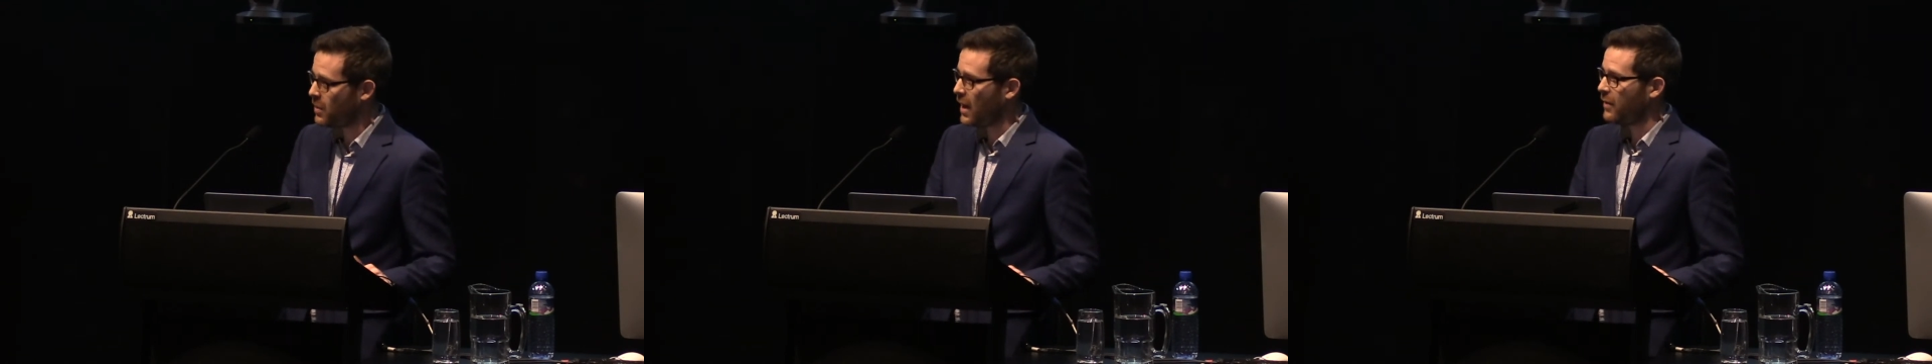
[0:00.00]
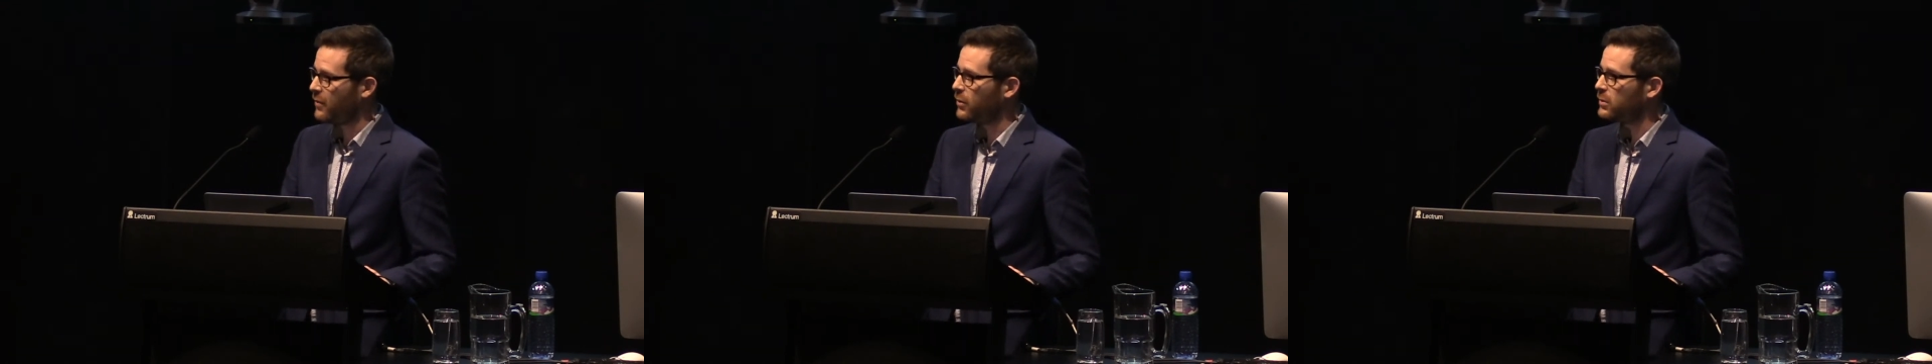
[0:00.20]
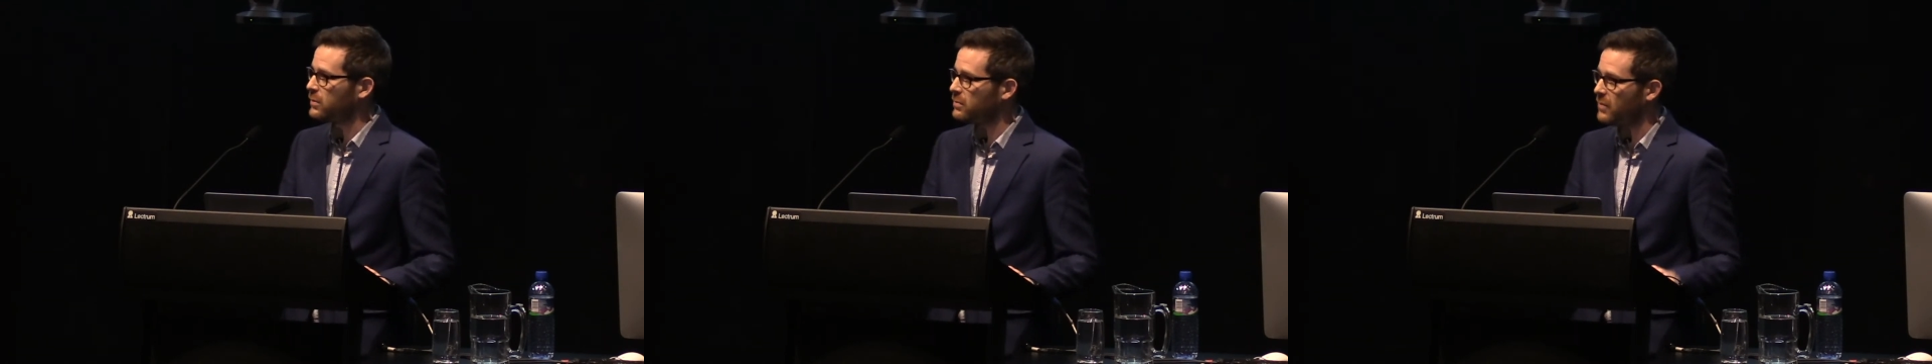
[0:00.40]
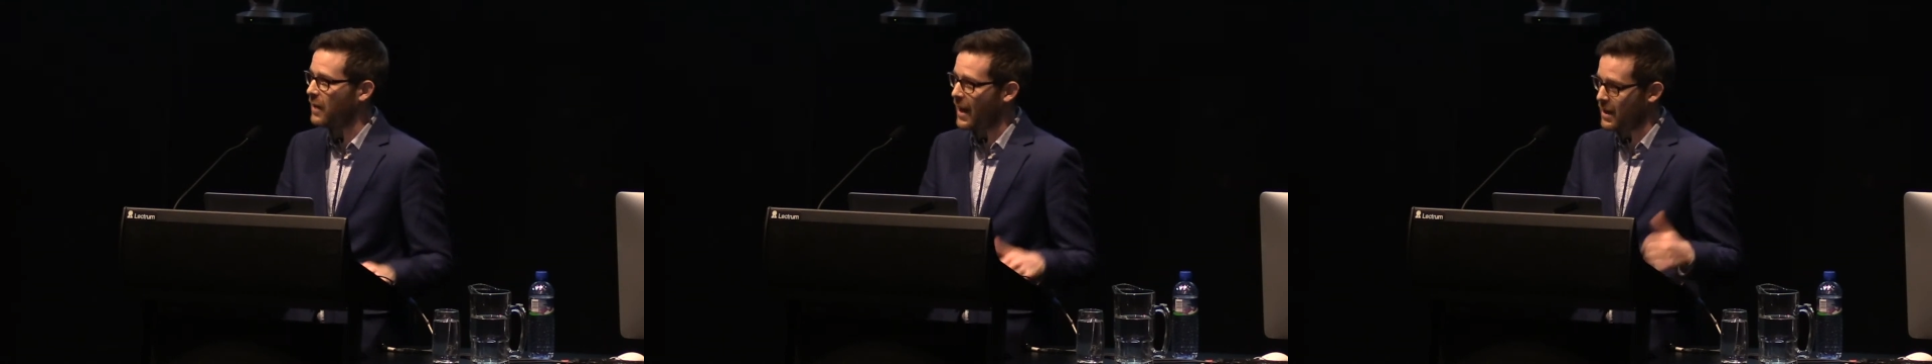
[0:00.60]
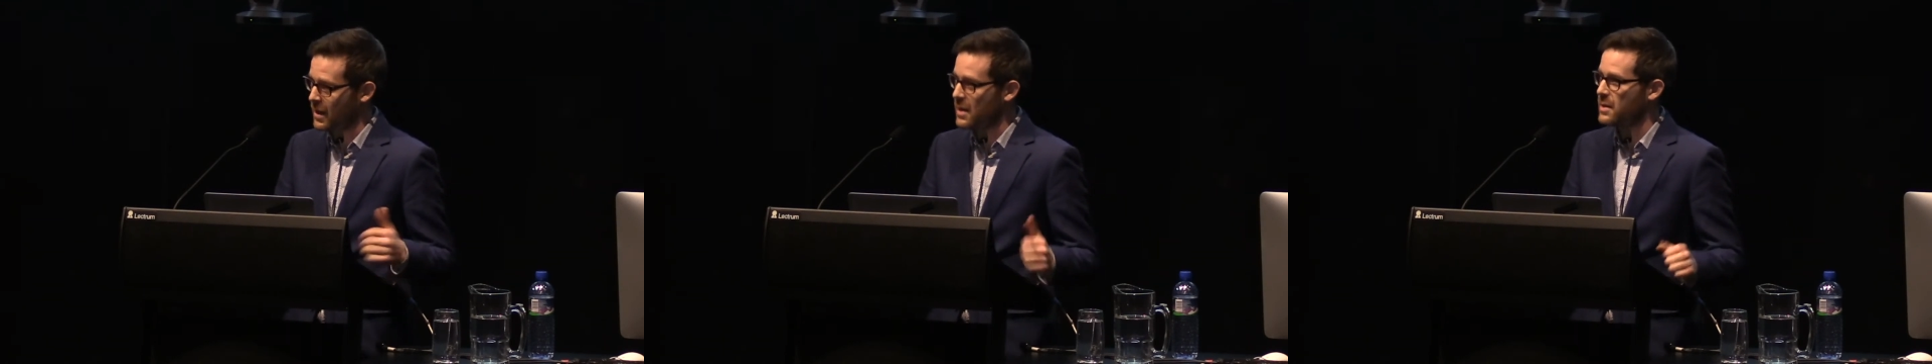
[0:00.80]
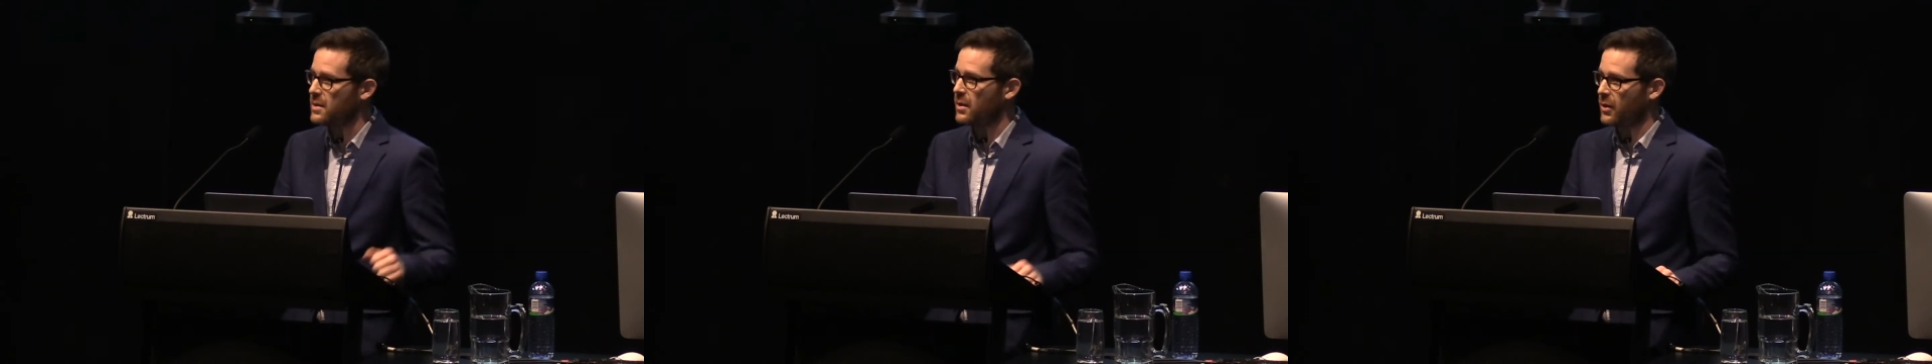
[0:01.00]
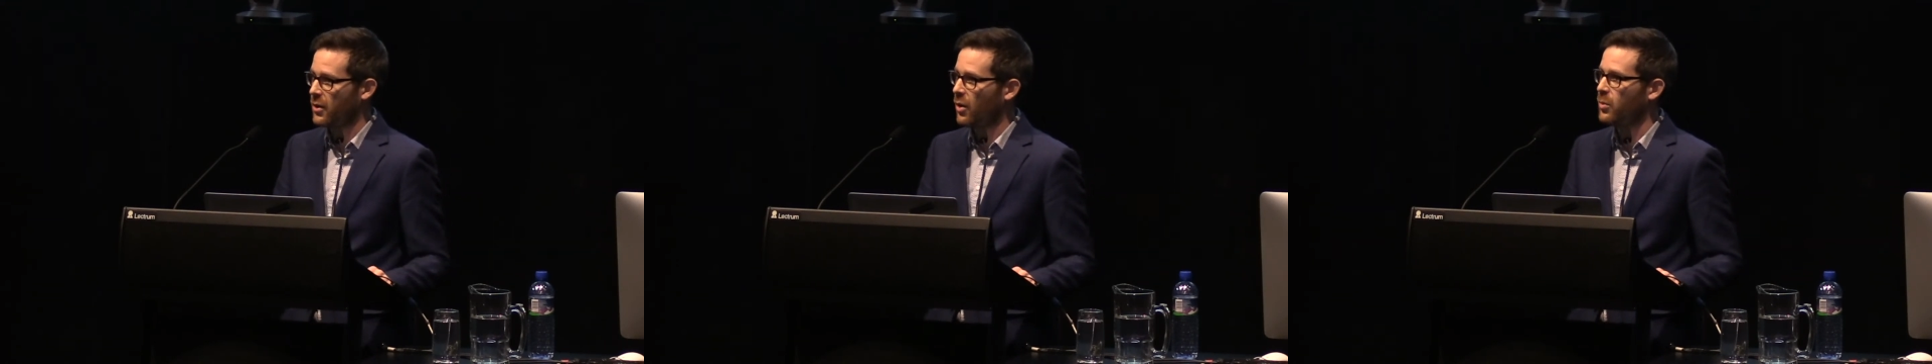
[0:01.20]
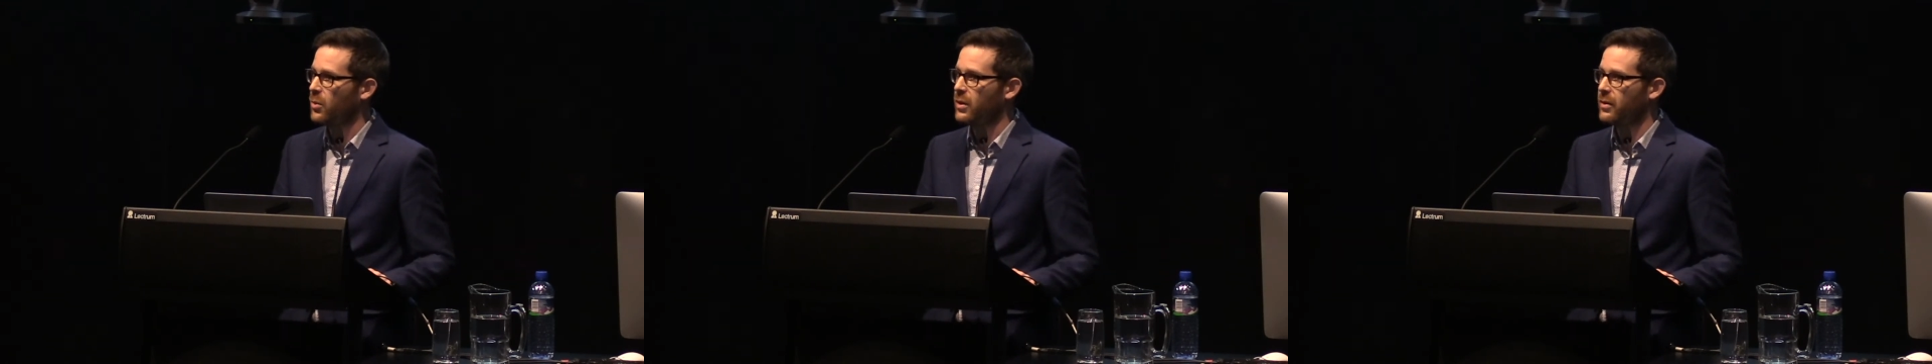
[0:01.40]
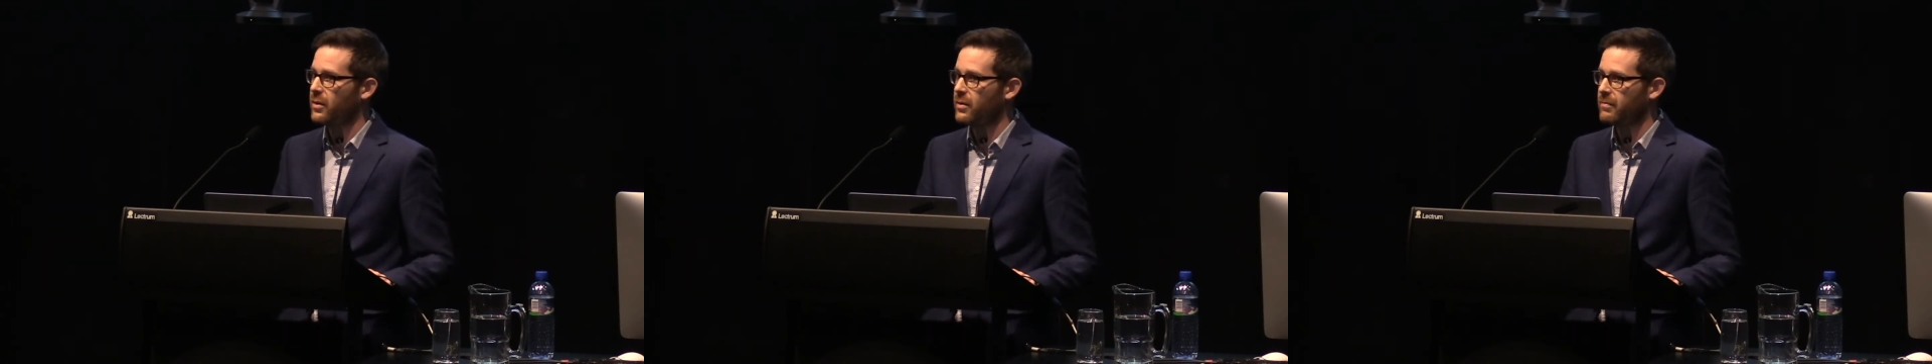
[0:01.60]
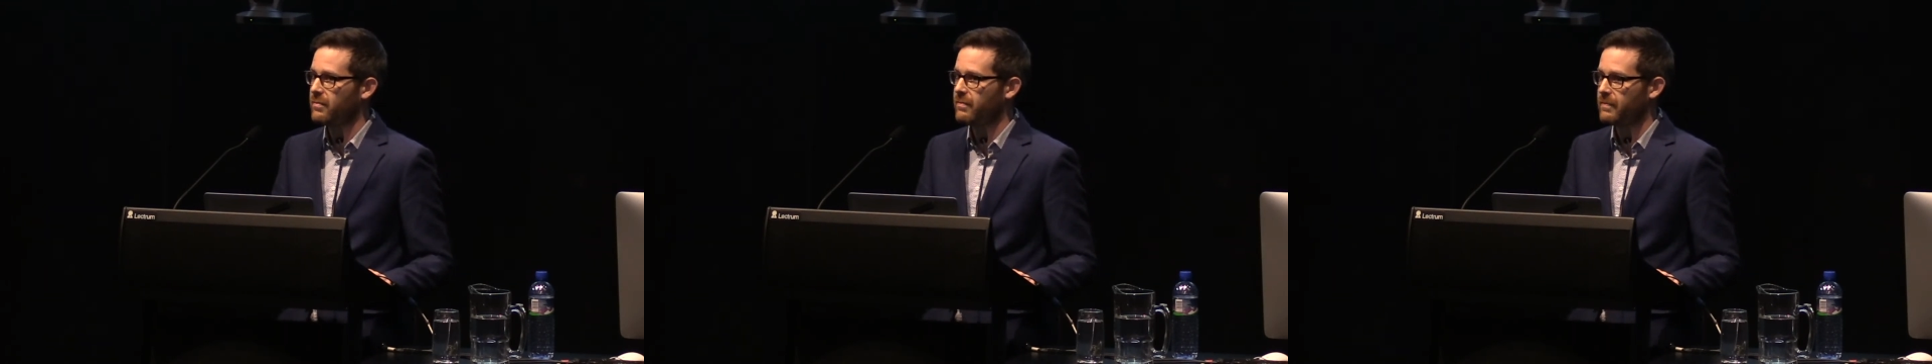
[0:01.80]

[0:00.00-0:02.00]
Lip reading: painful and easier to cope with.